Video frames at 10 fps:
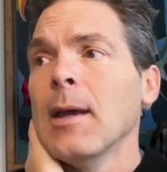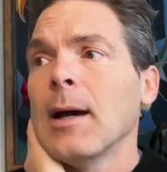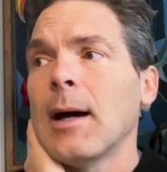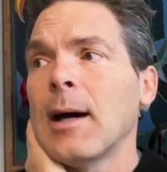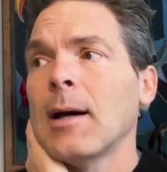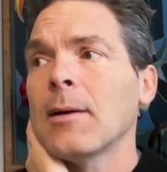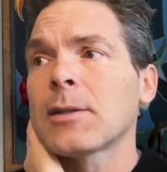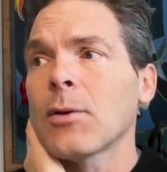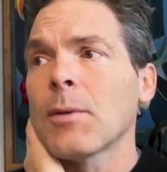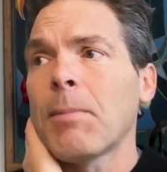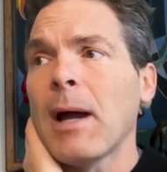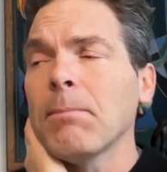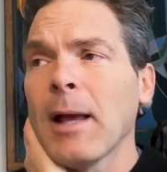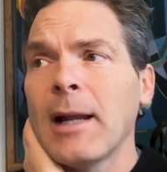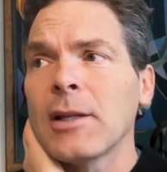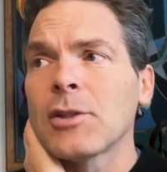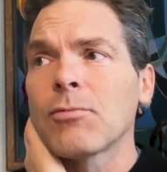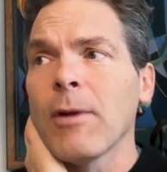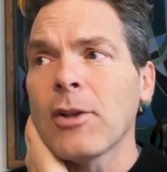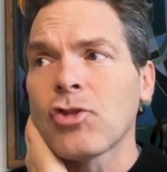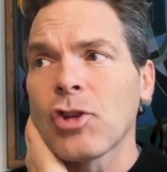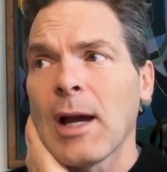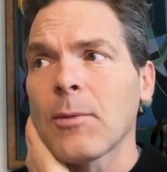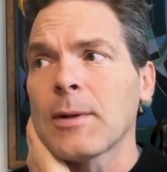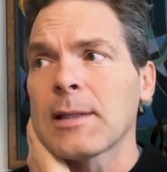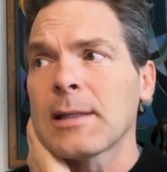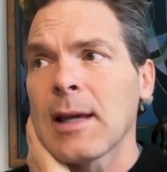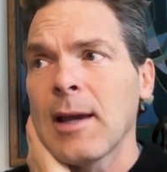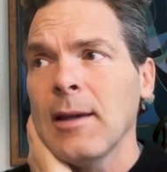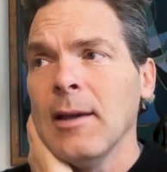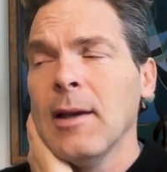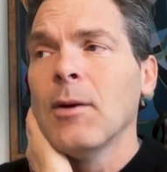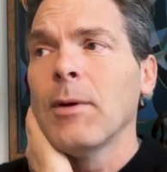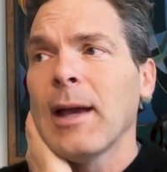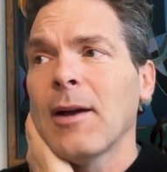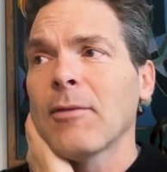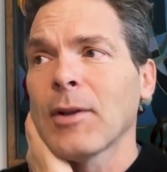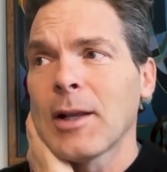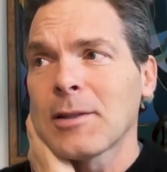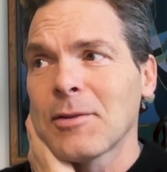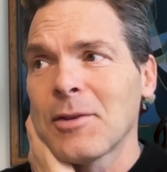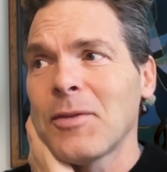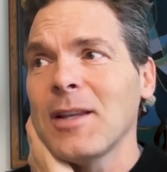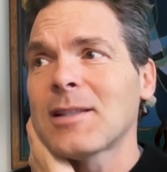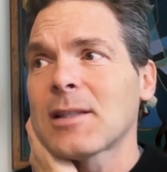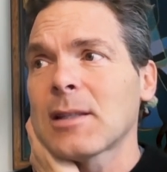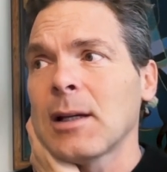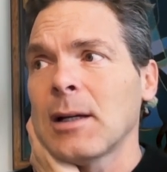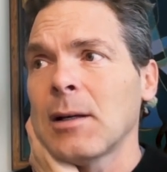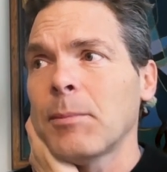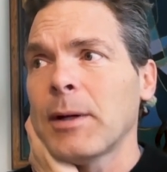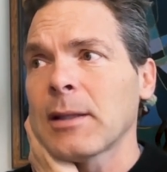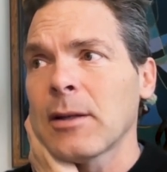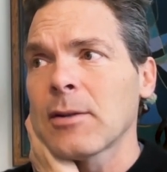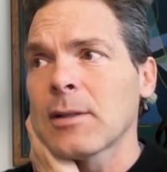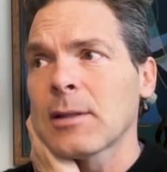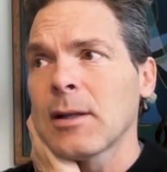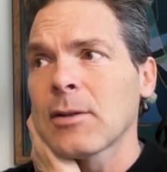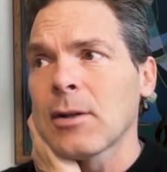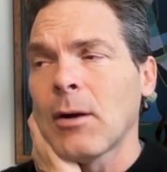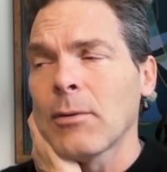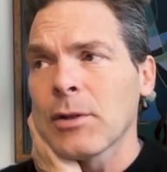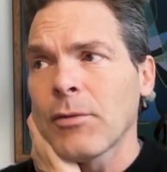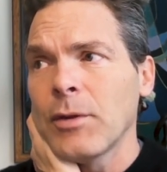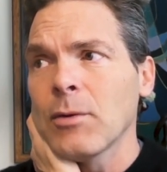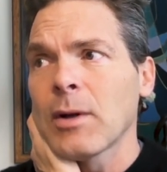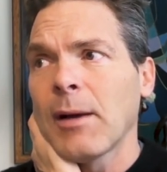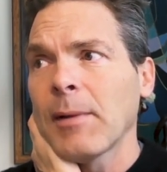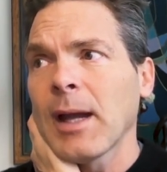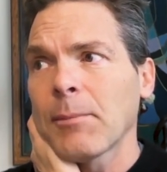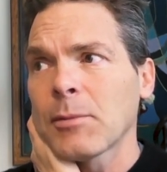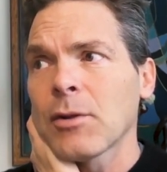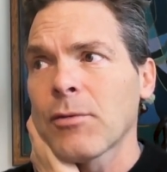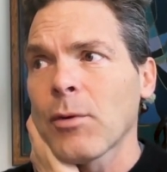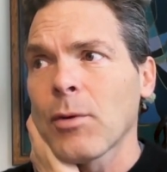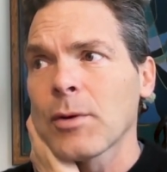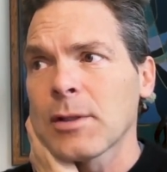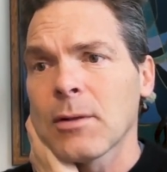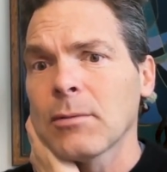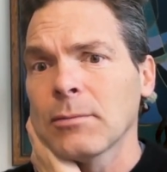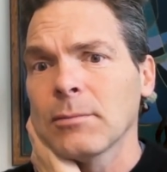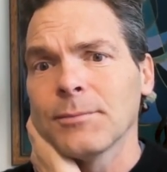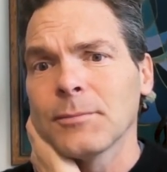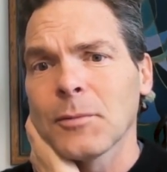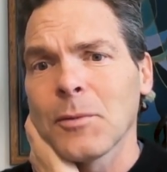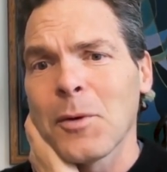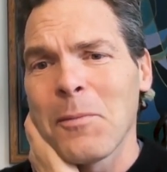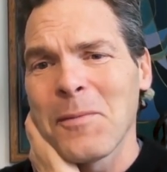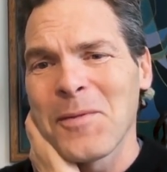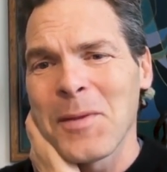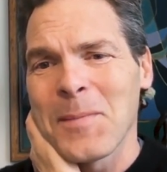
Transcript: So the pipeline is rich, I would say. We have lots of defeats, but there's always a few coming up to the fore, so we're hoping for the